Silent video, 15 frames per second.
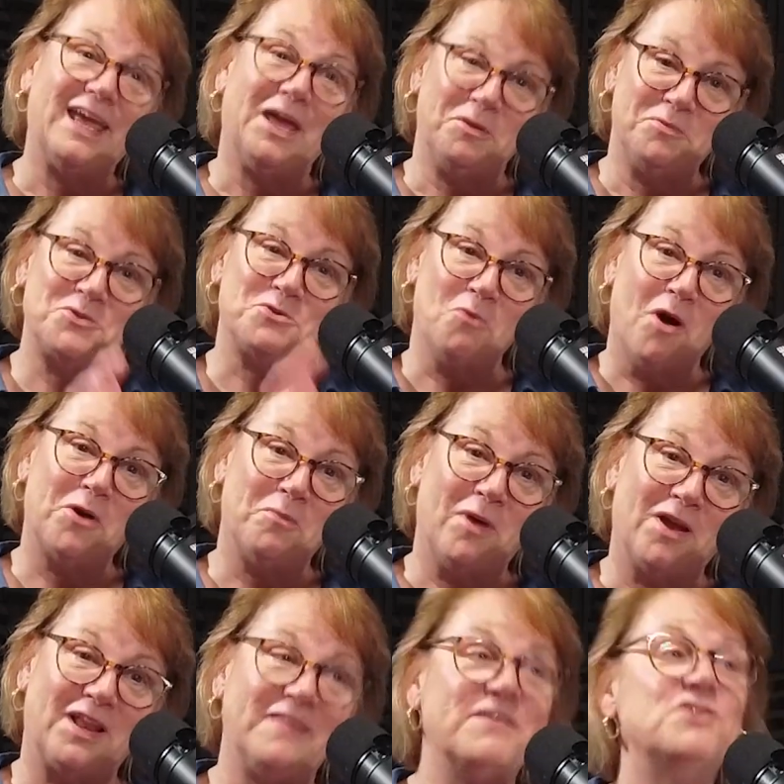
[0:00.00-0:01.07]
Yeah, you put your water
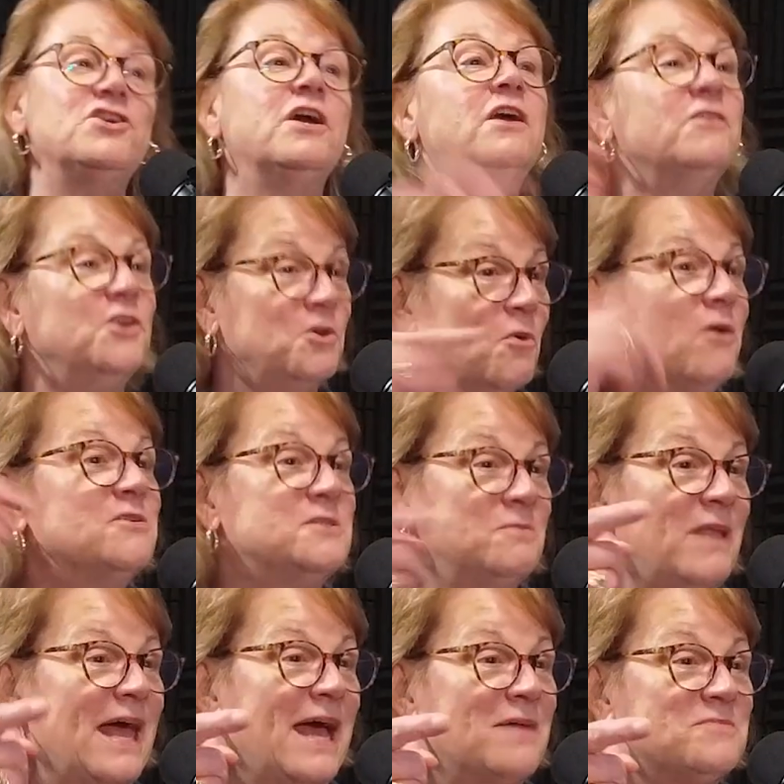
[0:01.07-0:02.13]
bottle in the chair, and then you walk
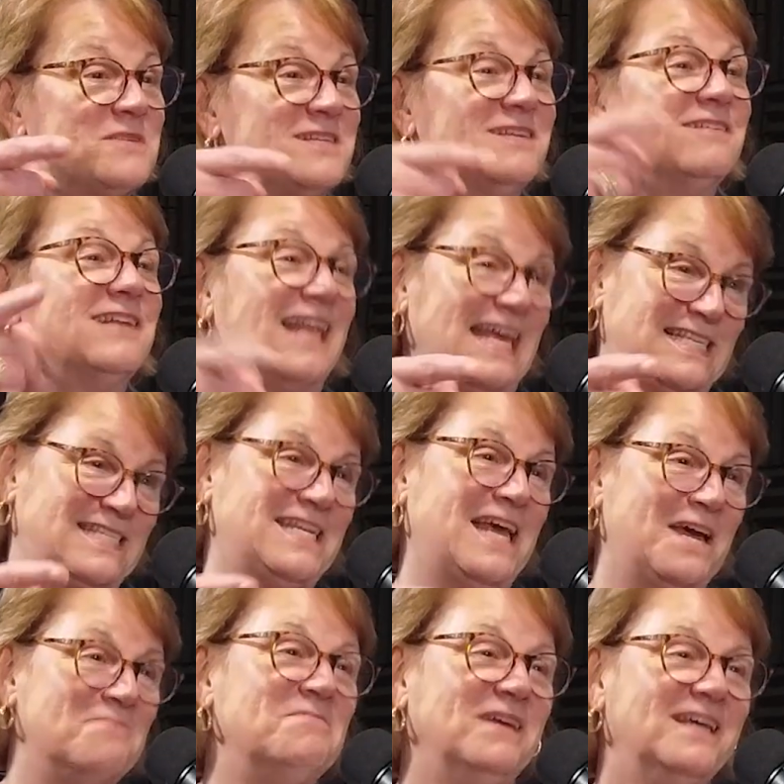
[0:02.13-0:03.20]
some laps till class
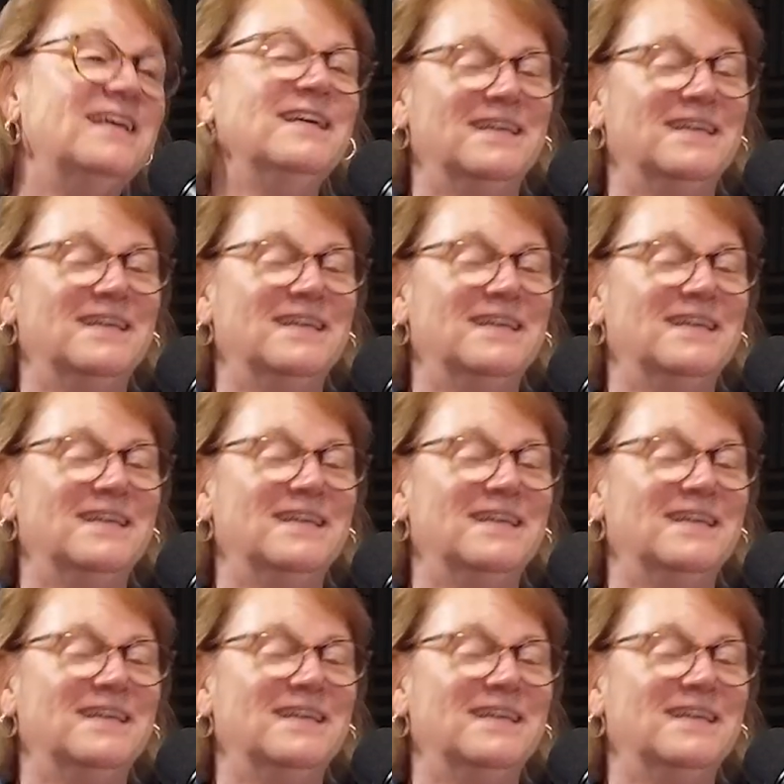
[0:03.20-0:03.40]
time.